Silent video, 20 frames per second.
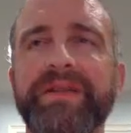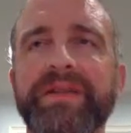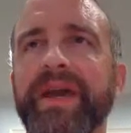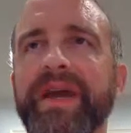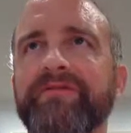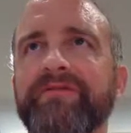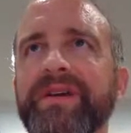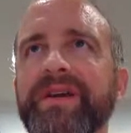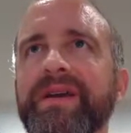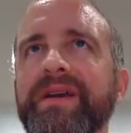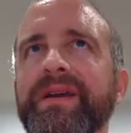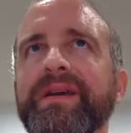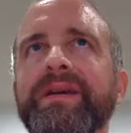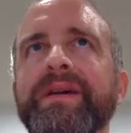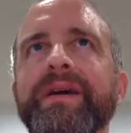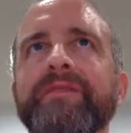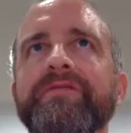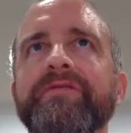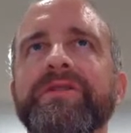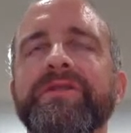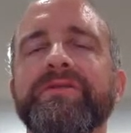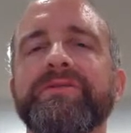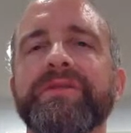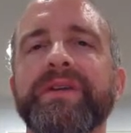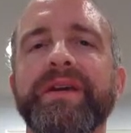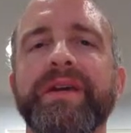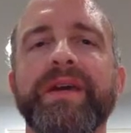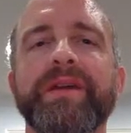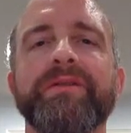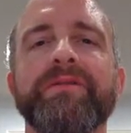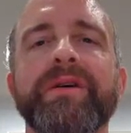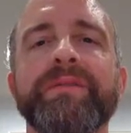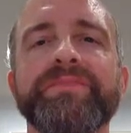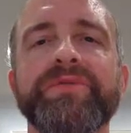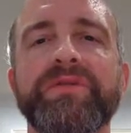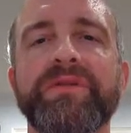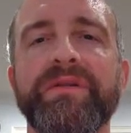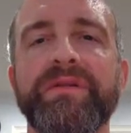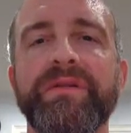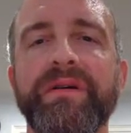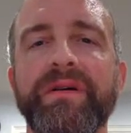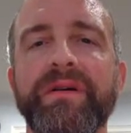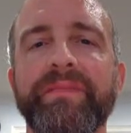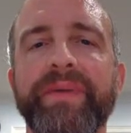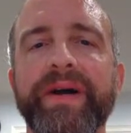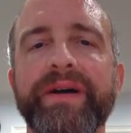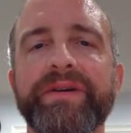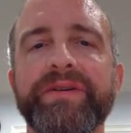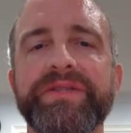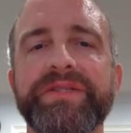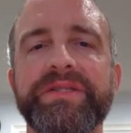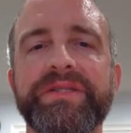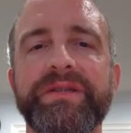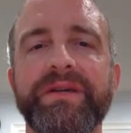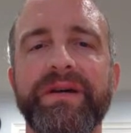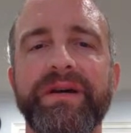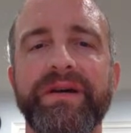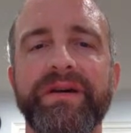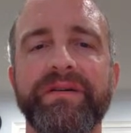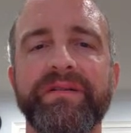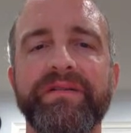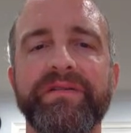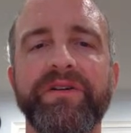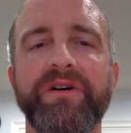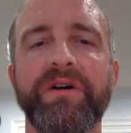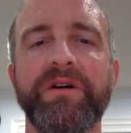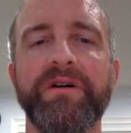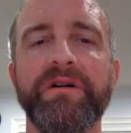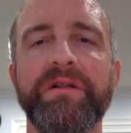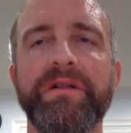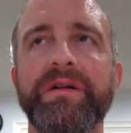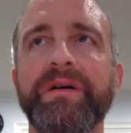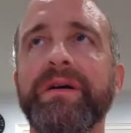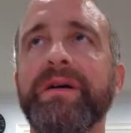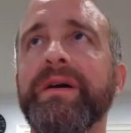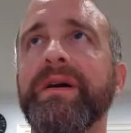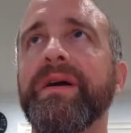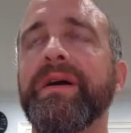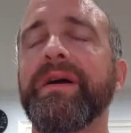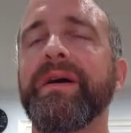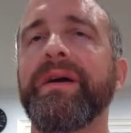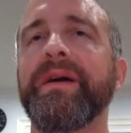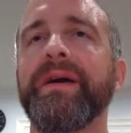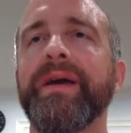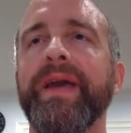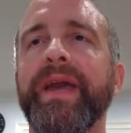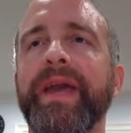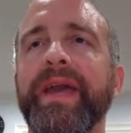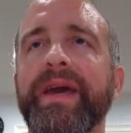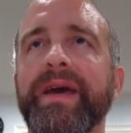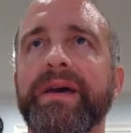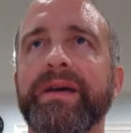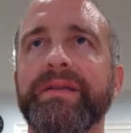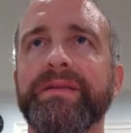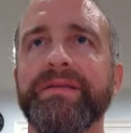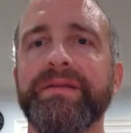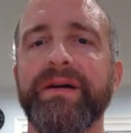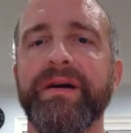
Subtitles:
every known like interrupt or BIOS call, and